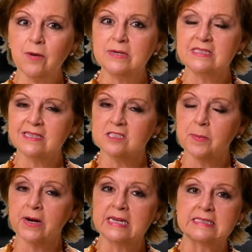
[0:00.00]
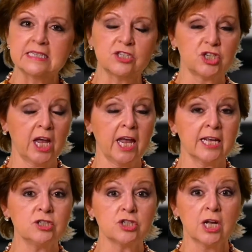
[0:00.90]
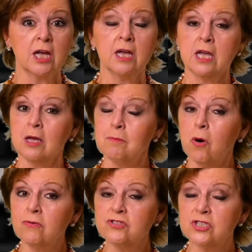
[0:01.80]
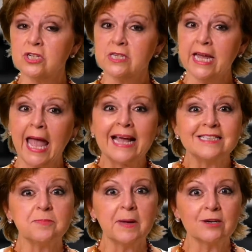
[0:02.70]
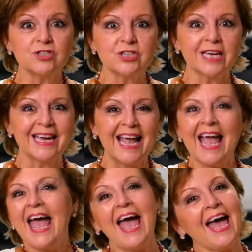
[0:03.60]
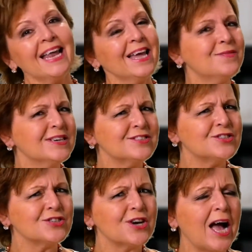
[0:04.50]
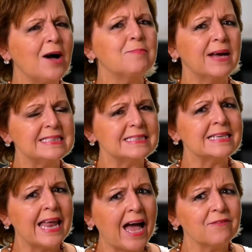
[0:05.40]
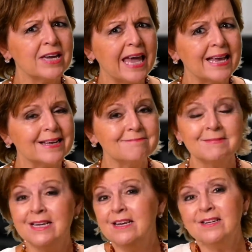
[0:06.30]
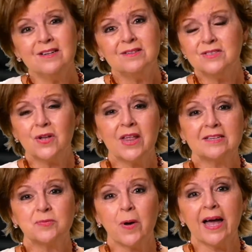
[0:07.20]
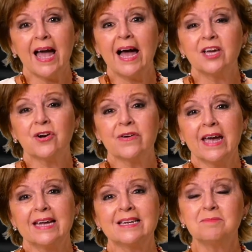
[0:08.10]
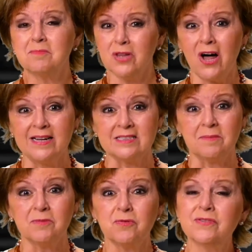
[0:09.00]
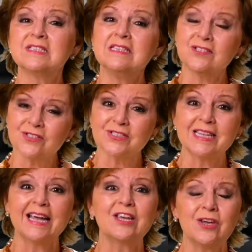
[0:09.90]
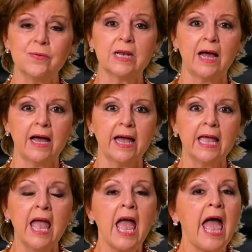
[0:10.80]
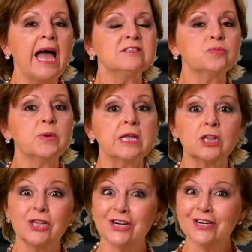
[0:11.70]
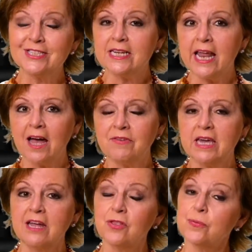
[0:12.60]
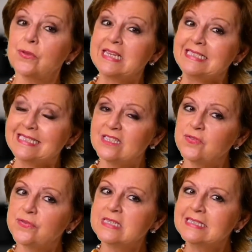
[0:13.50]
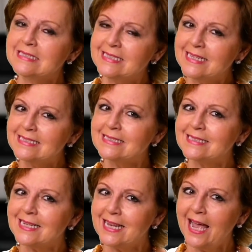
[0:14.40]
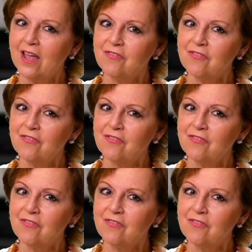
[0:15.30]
was experiencing change emotionally and spiritually, and I wasn't sure how best to navigate it. So that's why I created Blossom for sisters like you and I. As we learn to navigate through these different seasons in life,